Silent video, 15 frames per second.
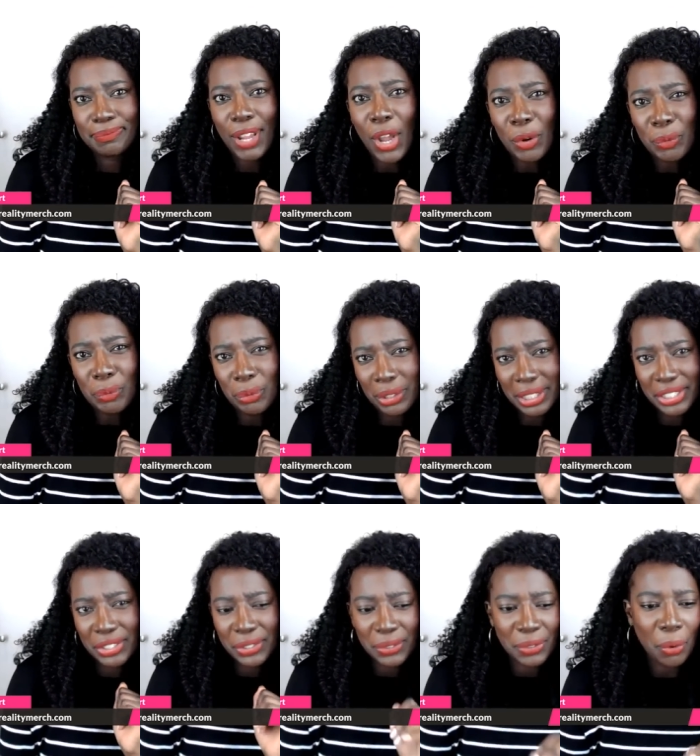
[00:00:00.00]
really
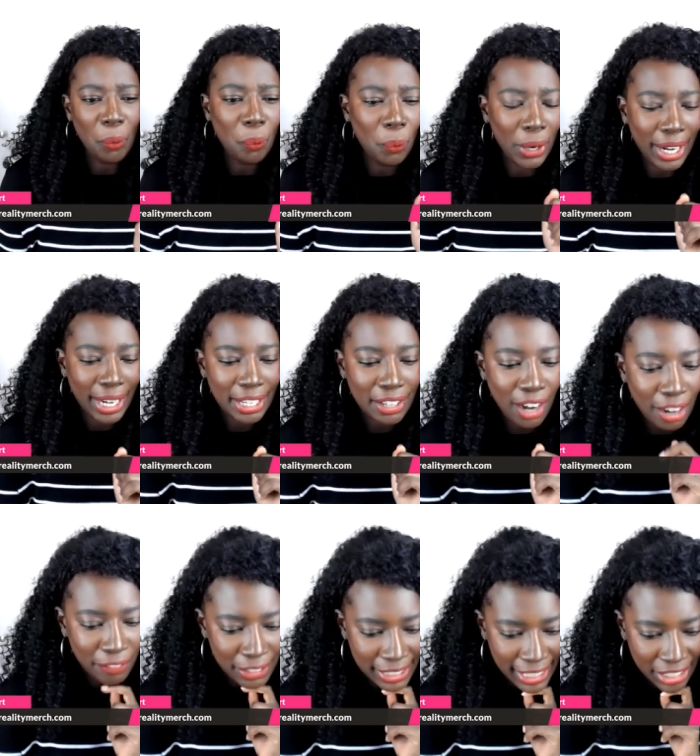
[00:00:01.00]
dude what kind of
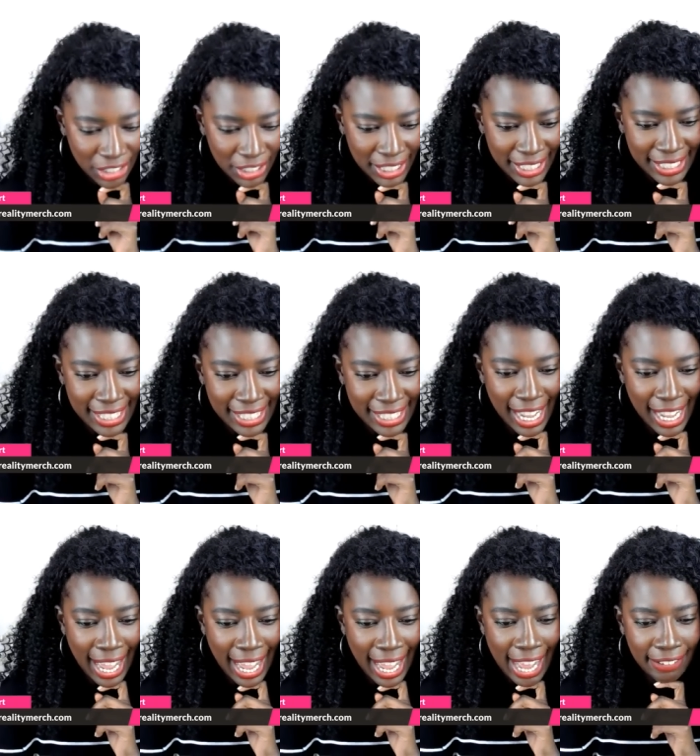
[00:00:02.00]
conversation is that to
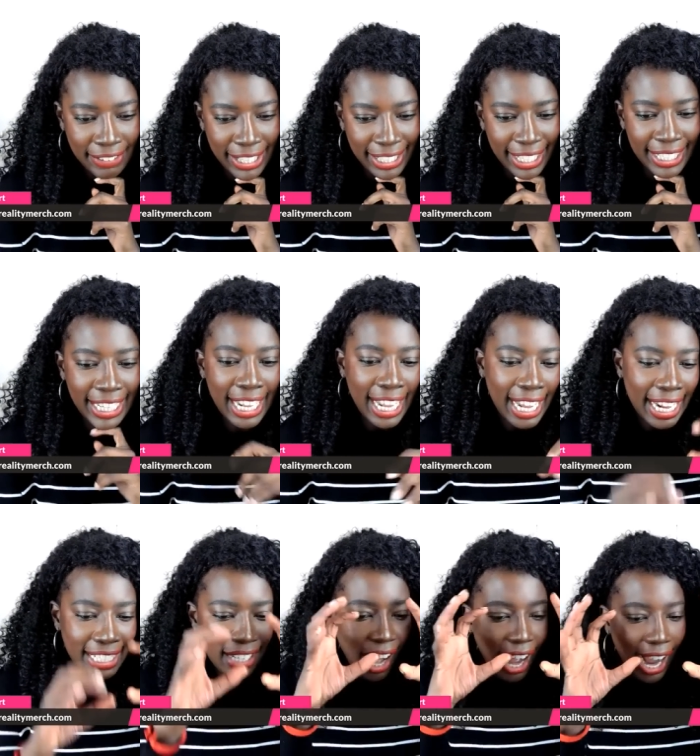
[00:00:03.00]
have and like
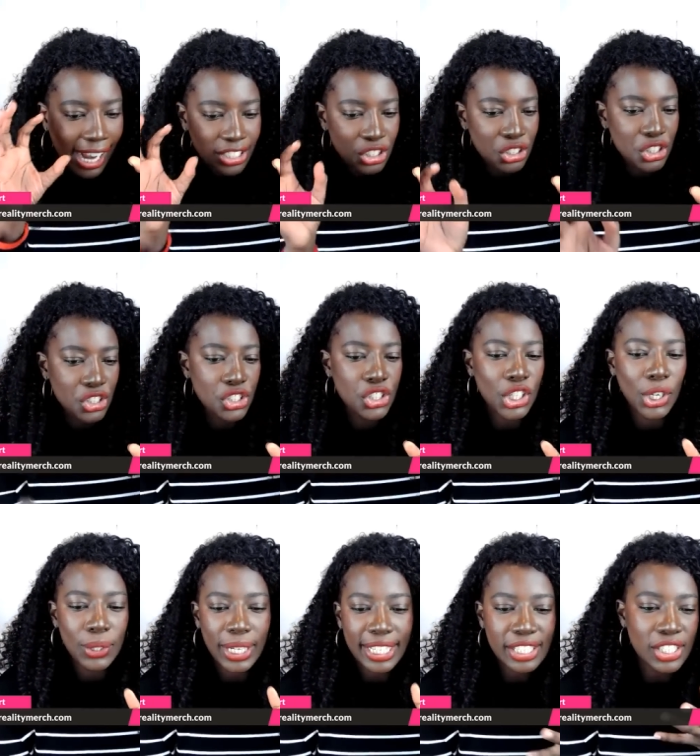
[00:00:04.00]
his eyes are just so
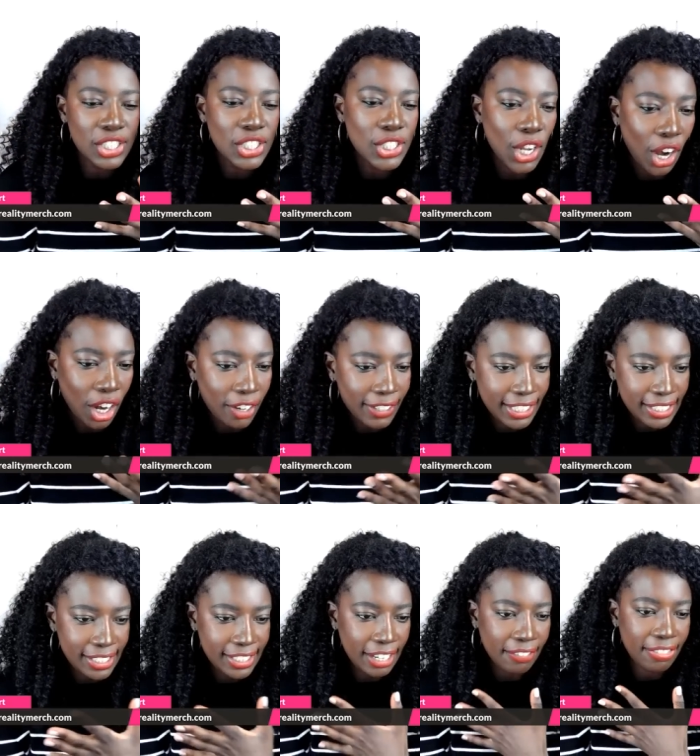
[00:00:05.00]
like starry and
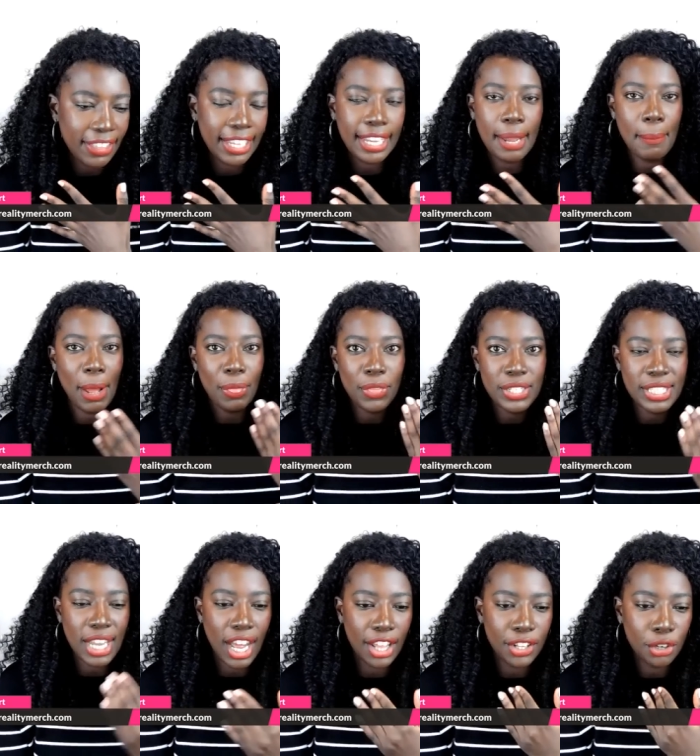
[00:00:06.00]
stuff thinking about this
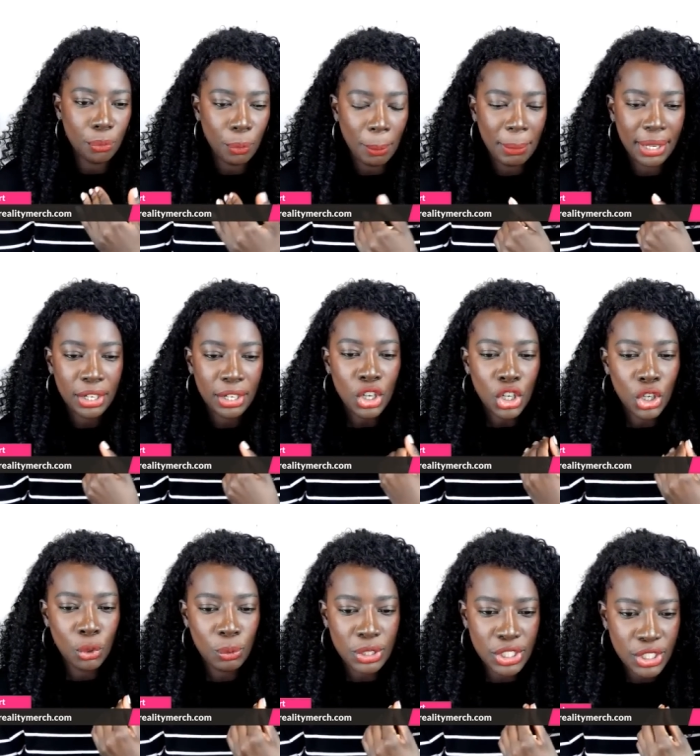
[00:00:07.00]
other woman
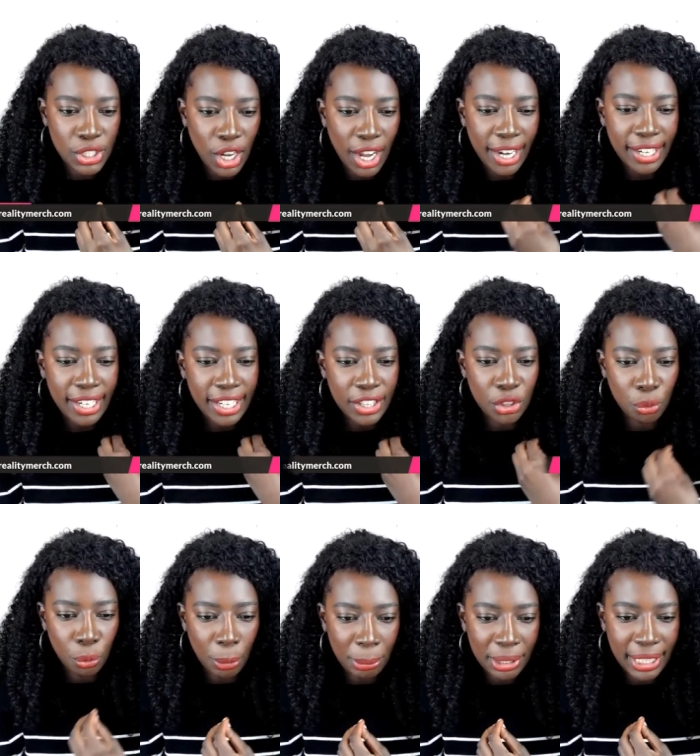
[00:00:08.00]
who is not the
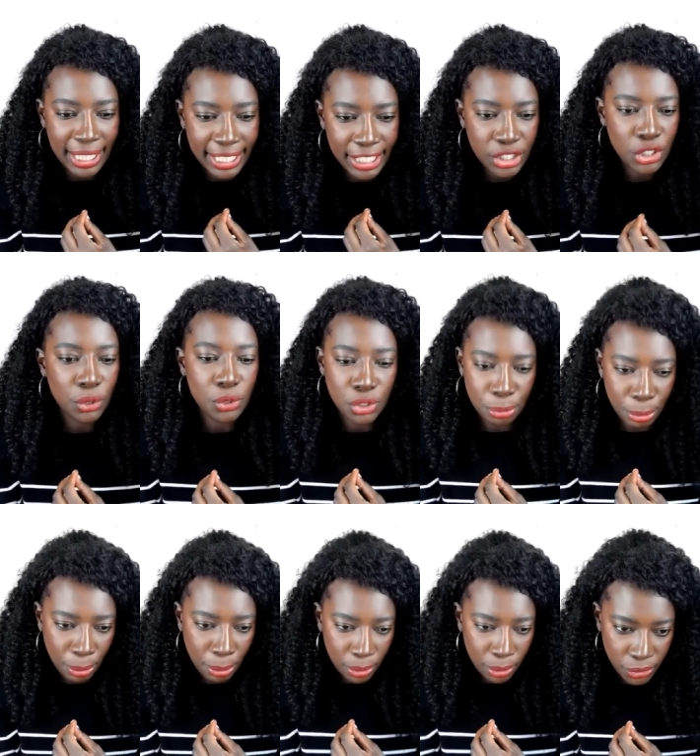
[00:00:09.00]
woman that he chose to
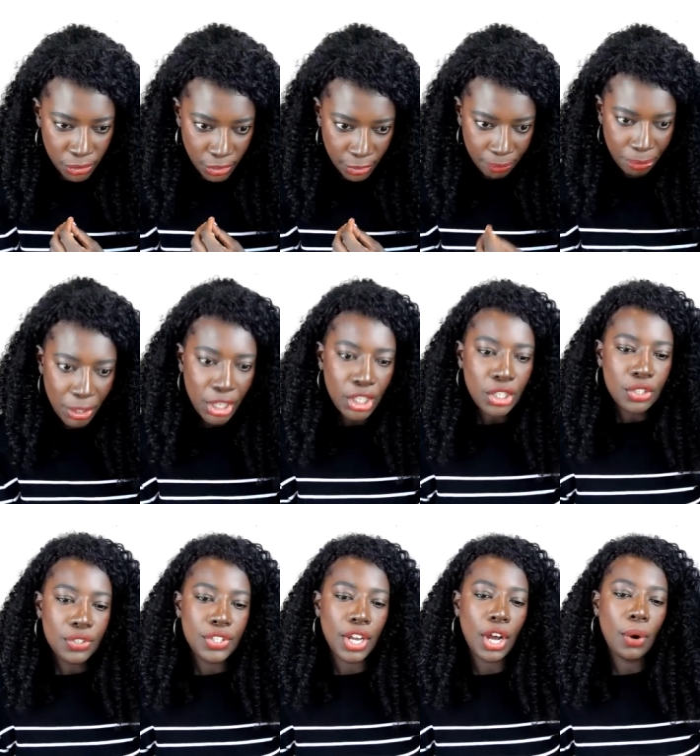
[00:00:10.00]
propose to
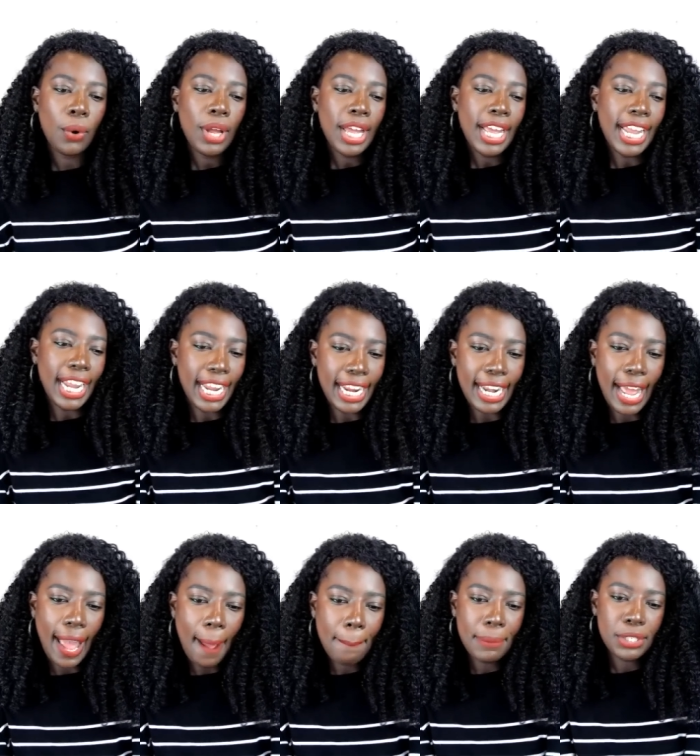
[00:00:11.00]
so in
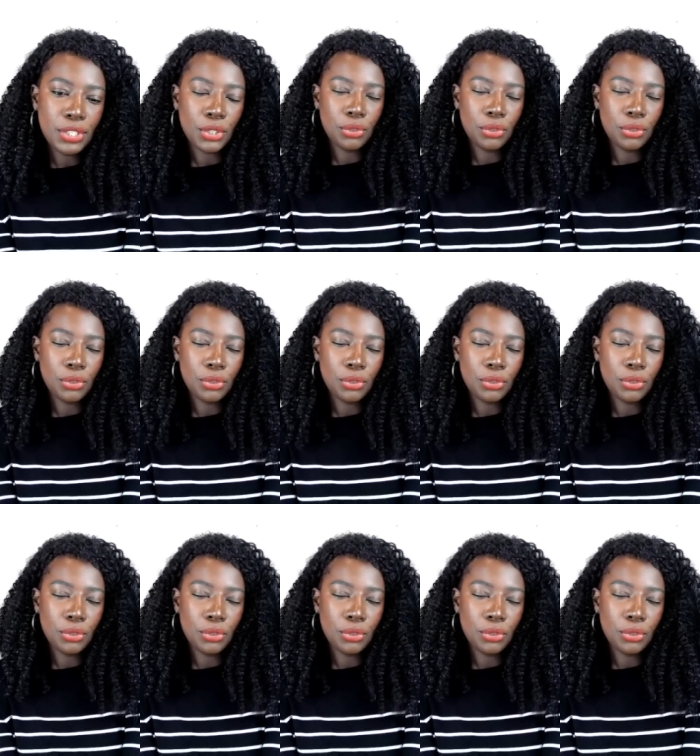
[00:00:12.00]
episode